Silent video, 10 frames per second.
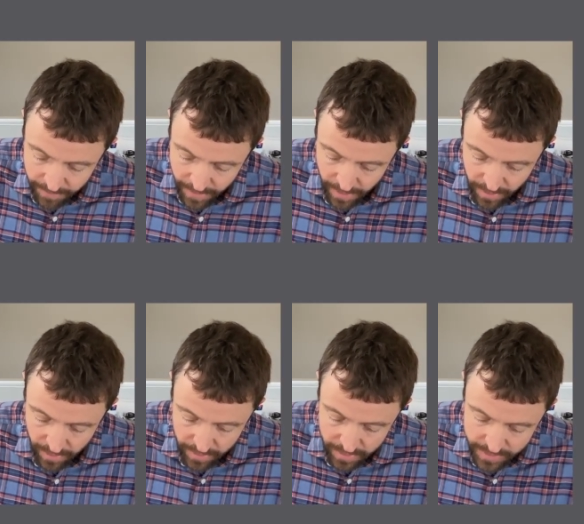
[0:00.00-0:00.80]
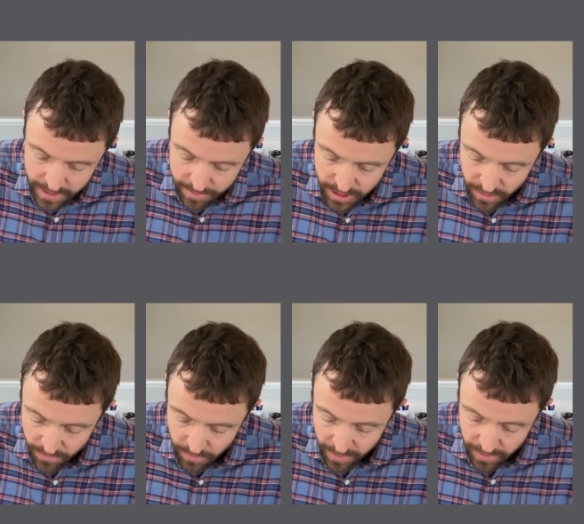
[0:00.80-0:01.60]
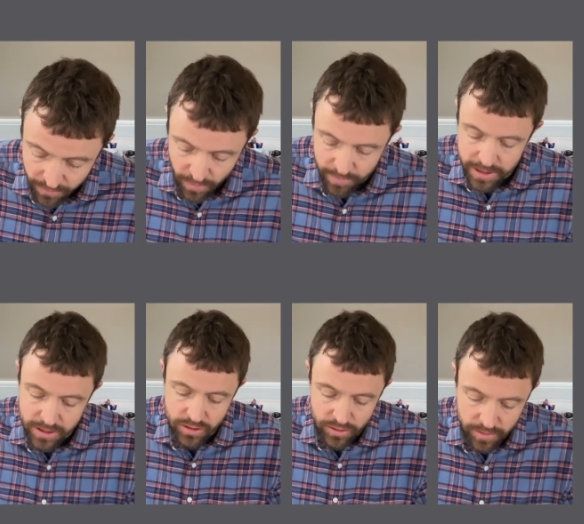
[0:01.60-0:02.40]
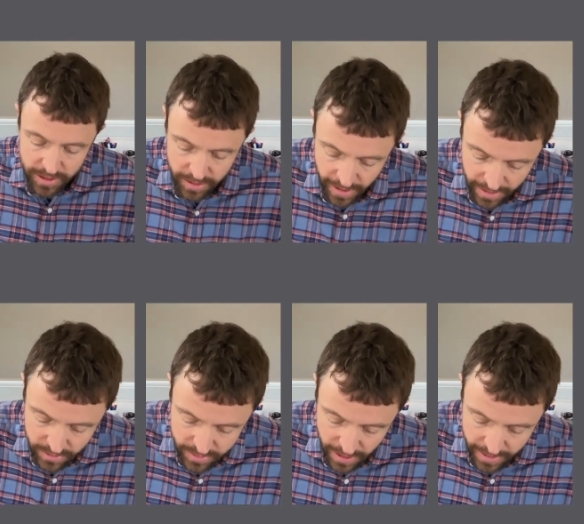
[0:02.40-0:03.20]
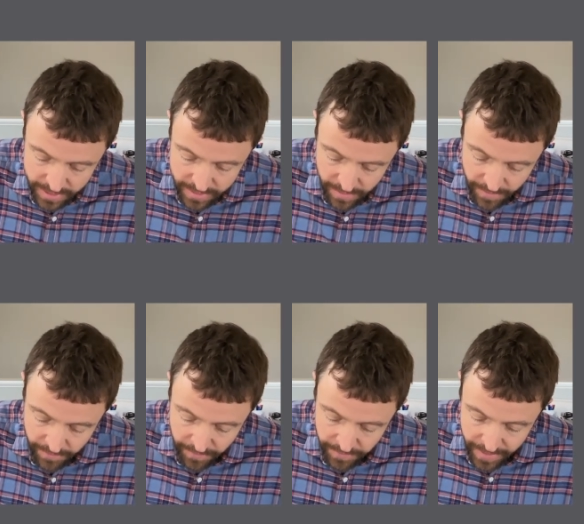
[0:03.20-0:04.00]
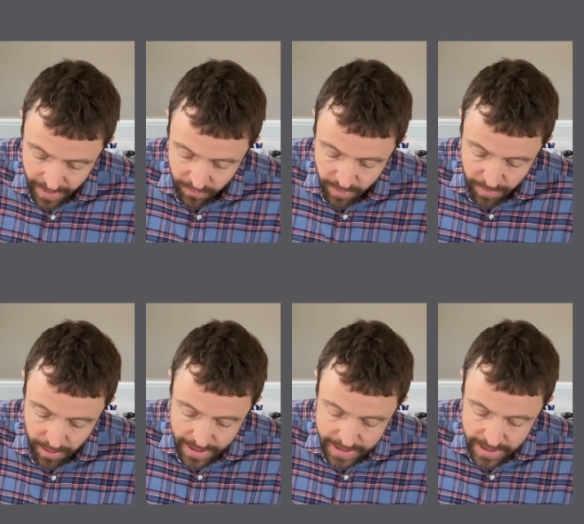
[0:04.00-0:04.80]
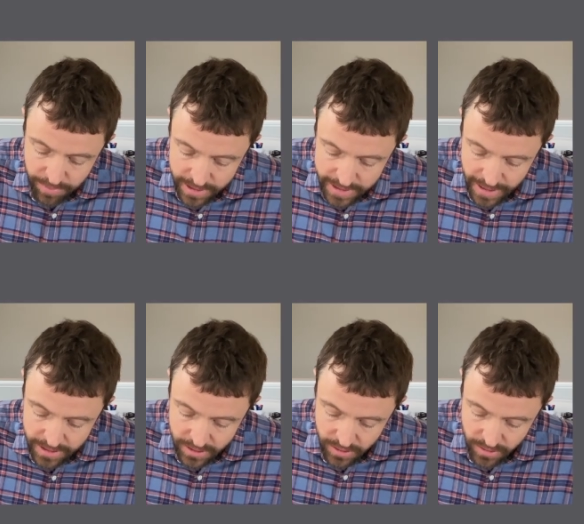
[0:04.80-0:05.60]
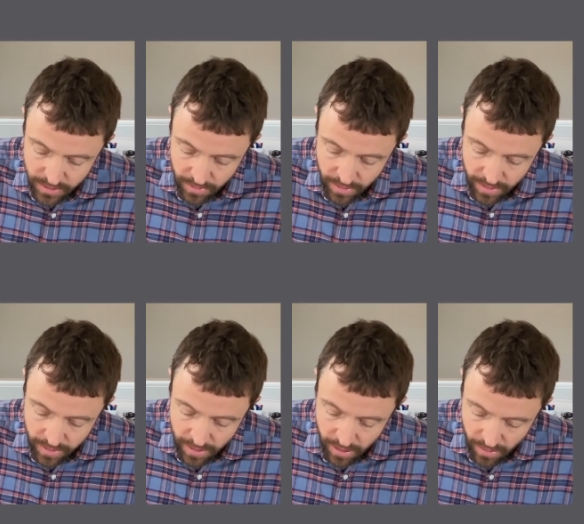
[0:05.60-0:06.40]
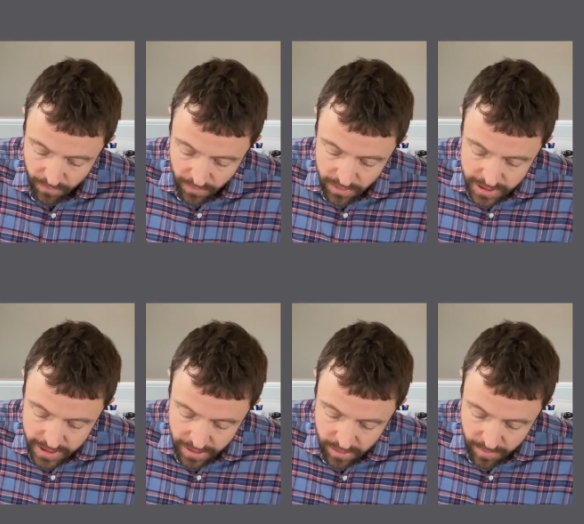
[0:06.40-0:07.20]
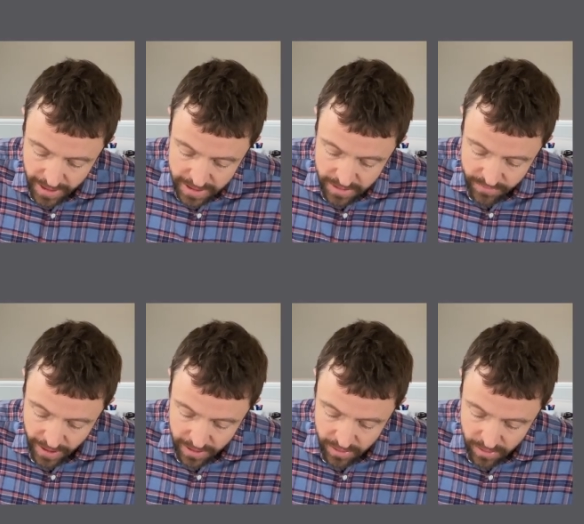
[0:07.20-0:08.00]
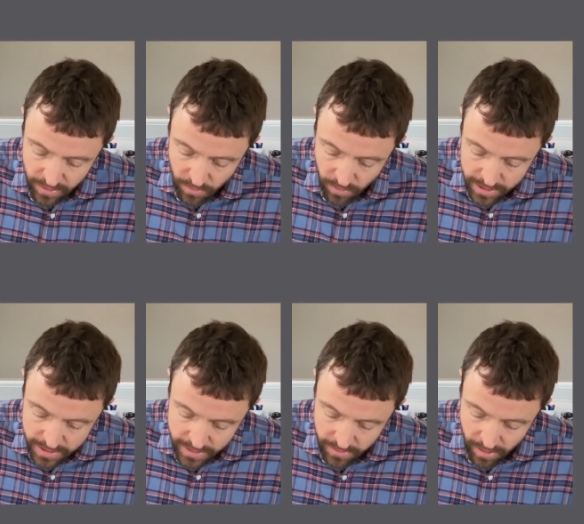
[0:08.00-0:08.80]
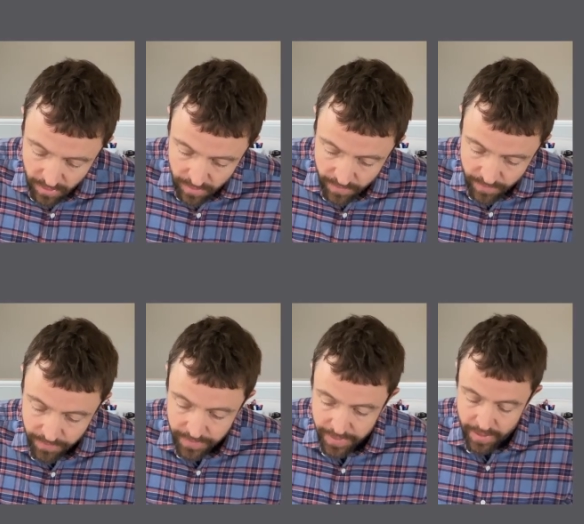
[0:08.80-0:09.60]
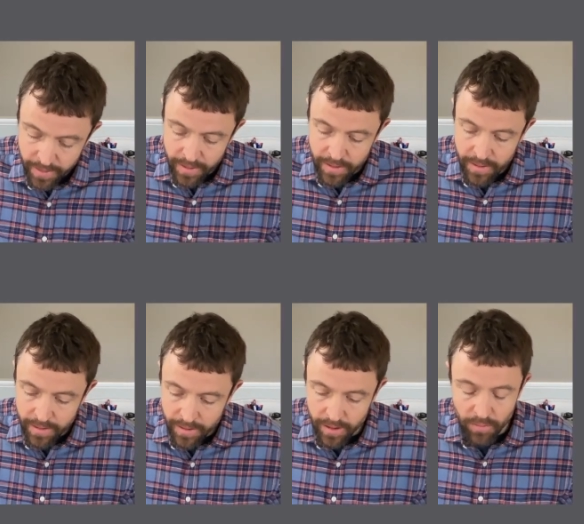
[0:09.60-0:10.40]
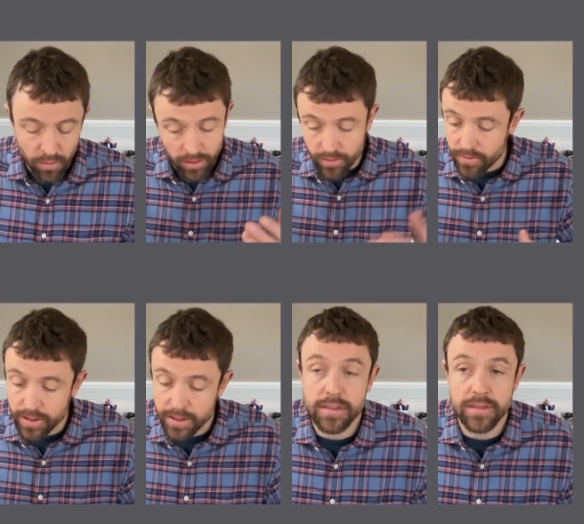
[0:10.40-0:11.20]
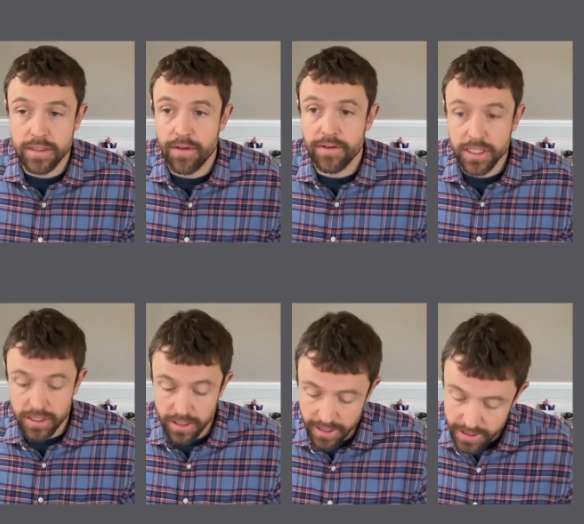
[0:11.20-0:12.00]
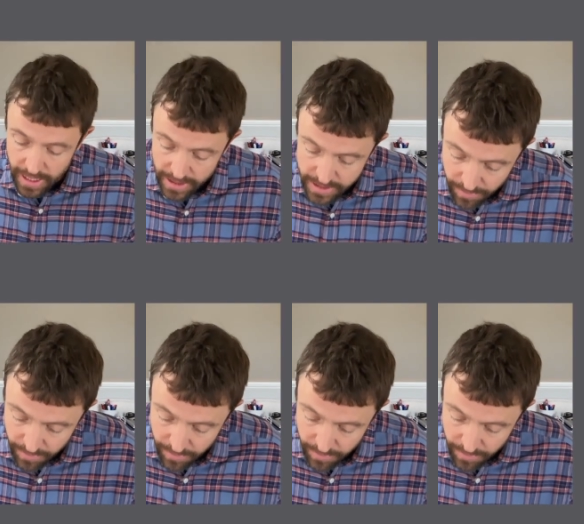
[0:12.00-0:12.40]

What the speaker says: and I'll leave this up to you if you want to confirm this is true. It's a good exercise. That if we apply t plus s to our first standard basis vector, 1, 0, and work through this definition in the exact same